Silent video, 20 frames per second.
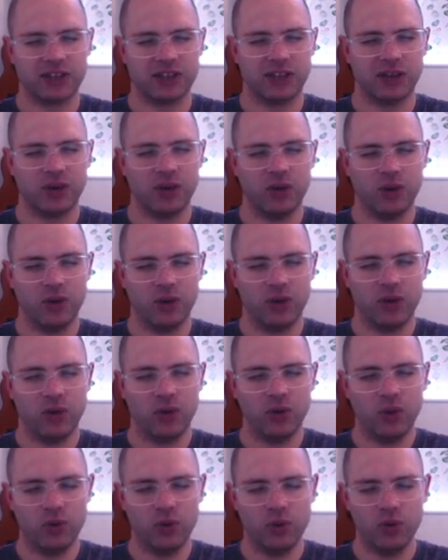that
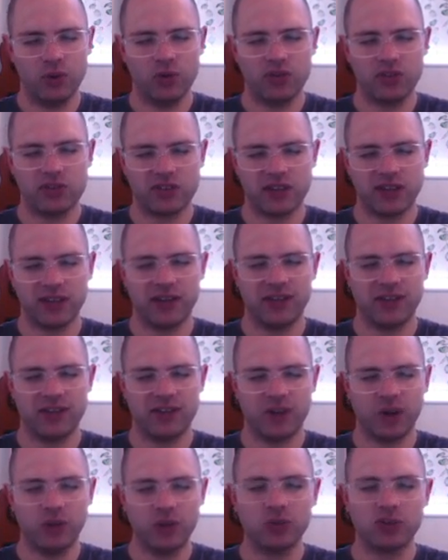all sin is
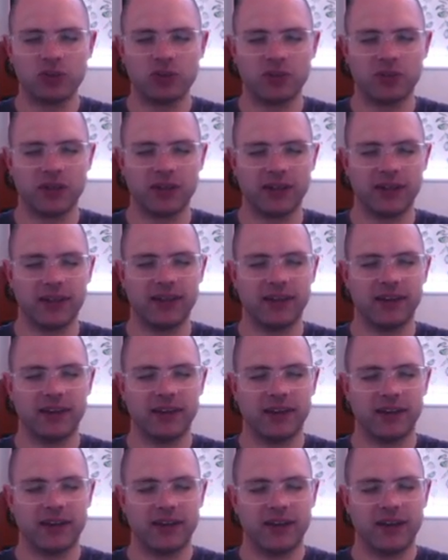ultimately
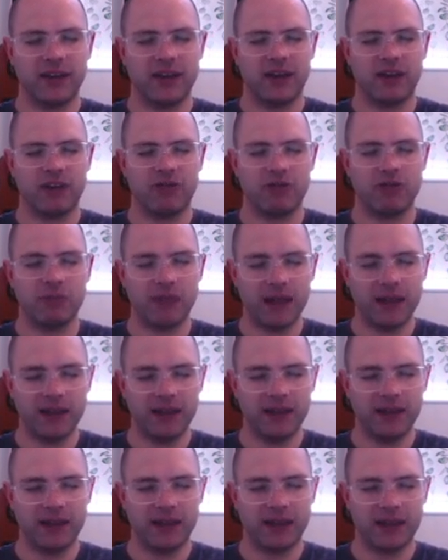
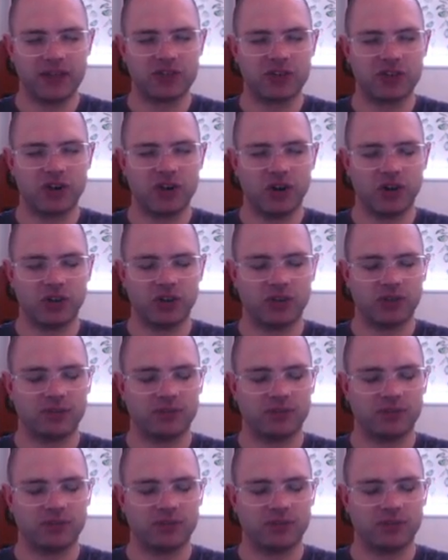rebellion against God.